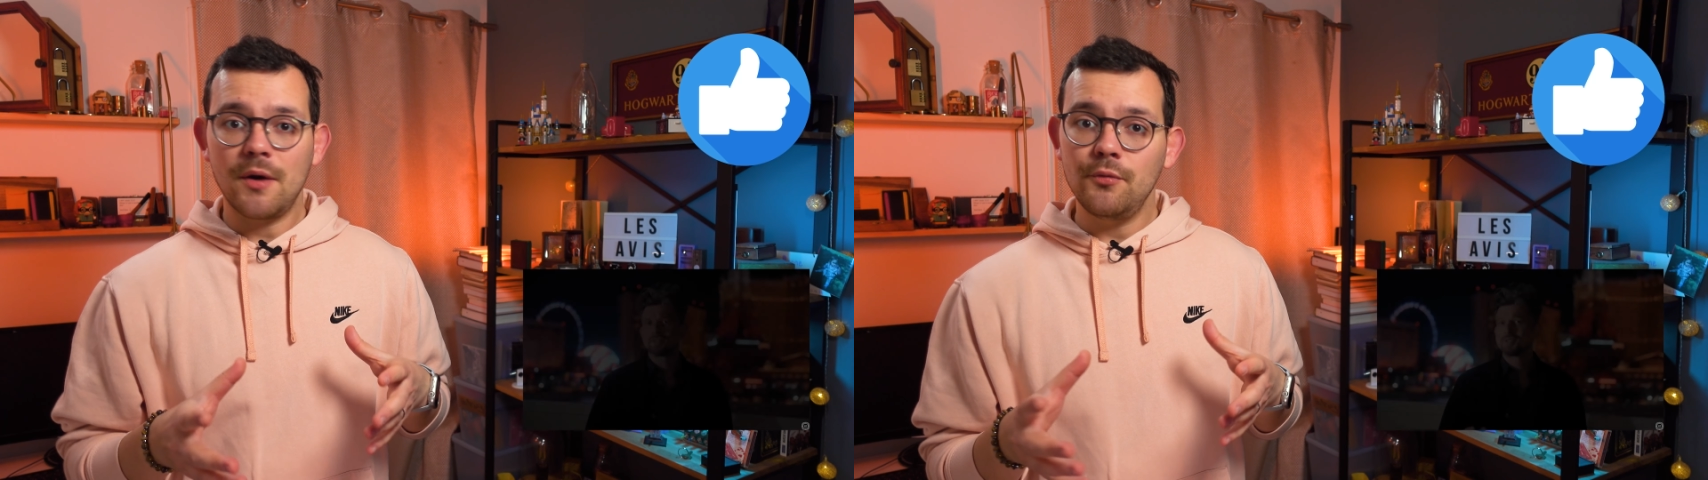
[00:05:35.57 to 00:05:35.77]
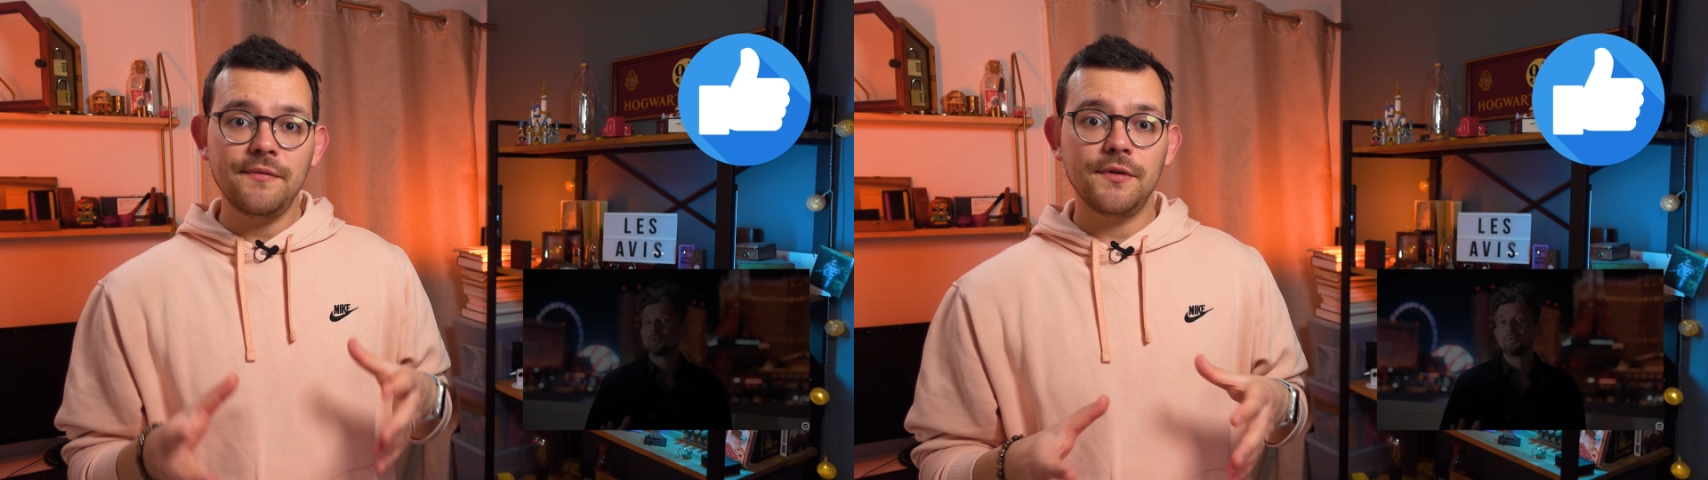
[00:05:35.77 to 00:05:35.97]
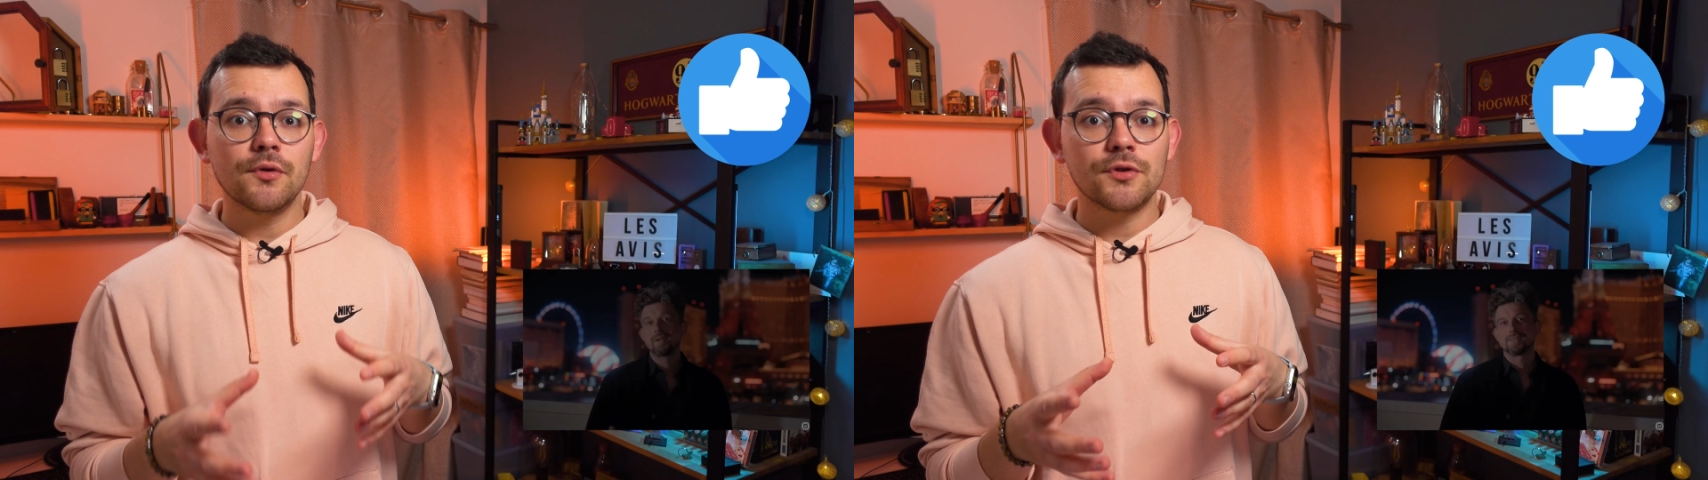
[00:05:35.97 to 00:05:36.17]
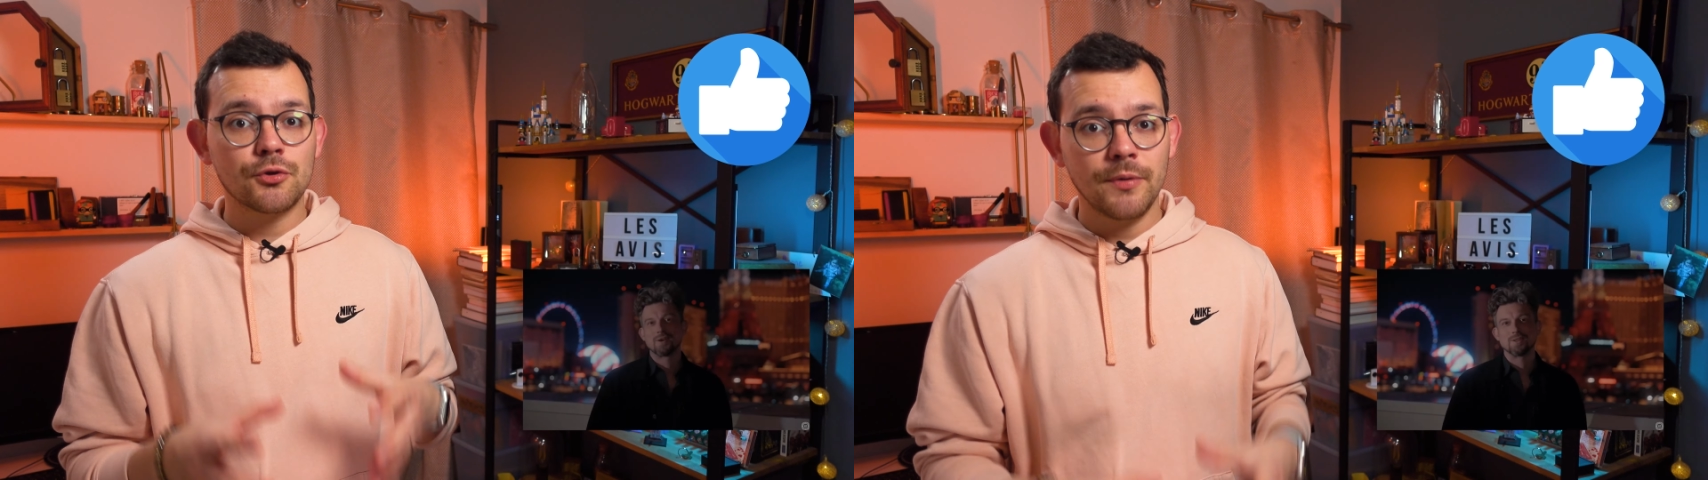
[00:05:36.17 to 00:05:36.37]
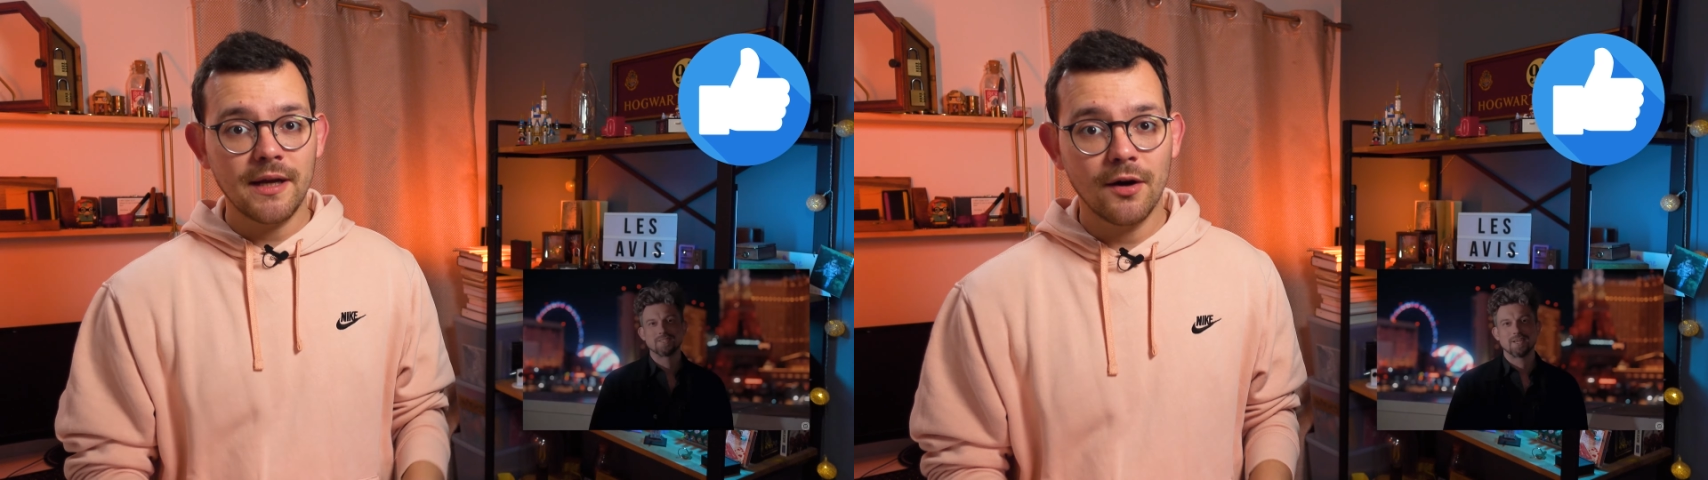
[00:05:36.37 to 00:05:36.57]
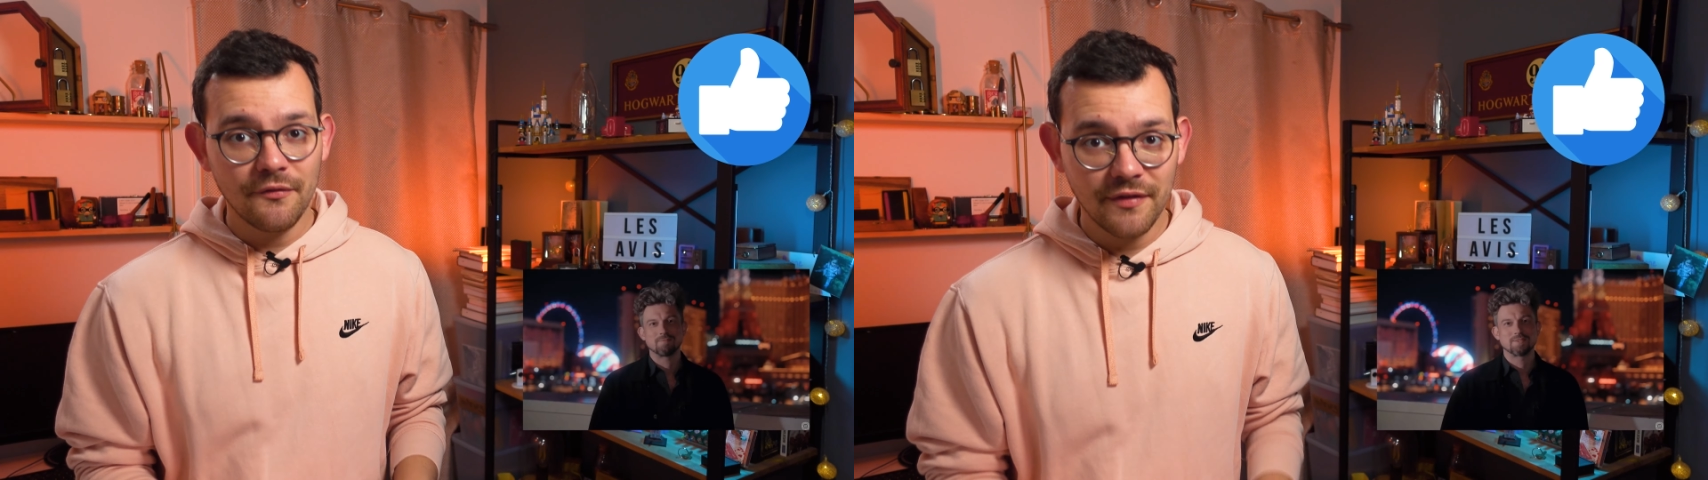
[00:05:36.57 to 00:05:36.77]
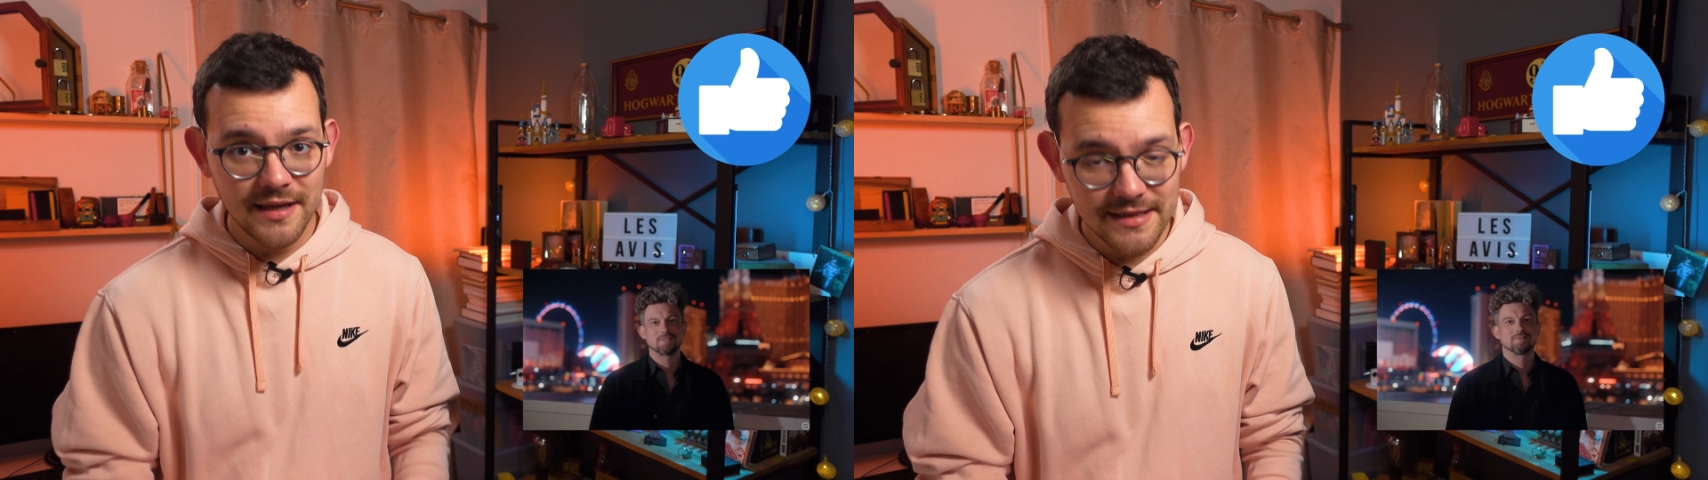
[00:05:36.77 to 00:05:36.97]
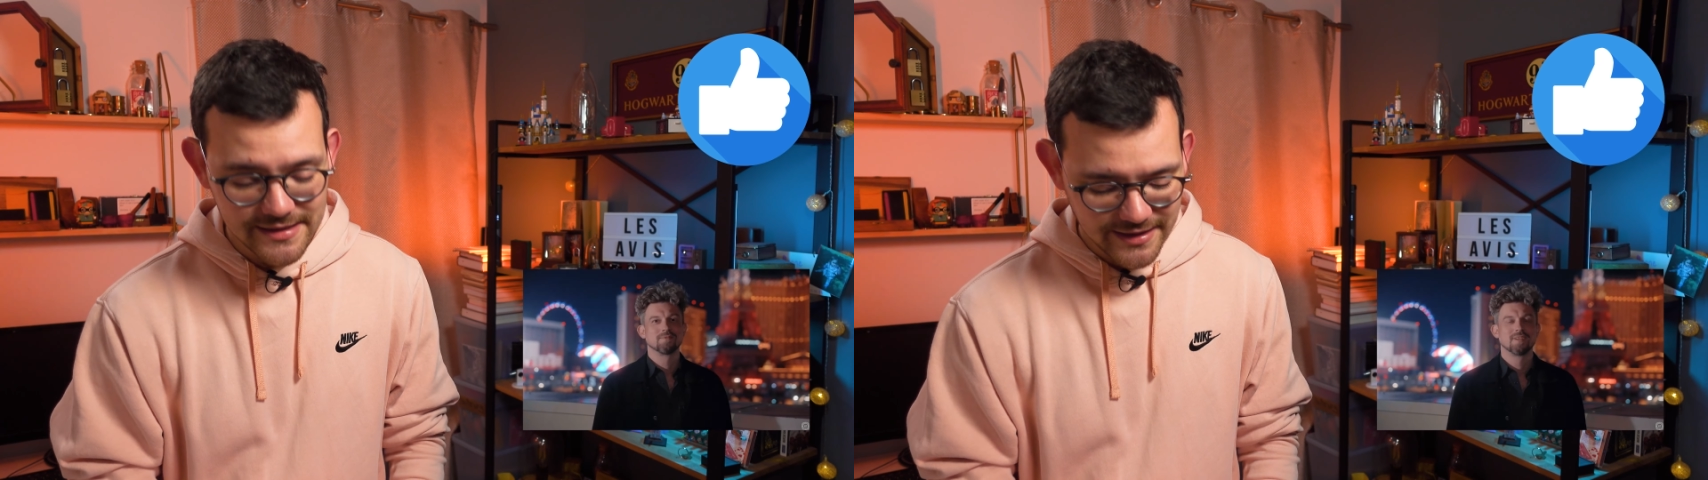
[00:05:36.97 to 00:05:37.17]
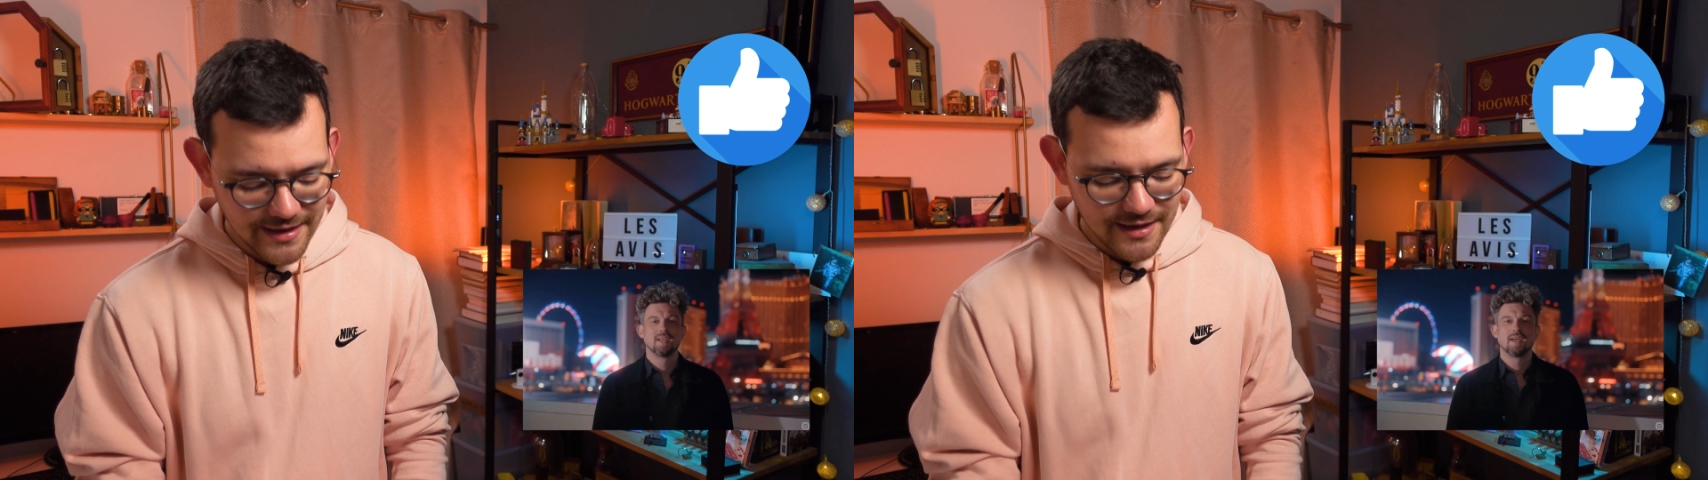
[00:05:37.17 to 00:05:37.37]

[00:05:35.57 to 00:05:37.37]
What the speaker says: I review a trick of his,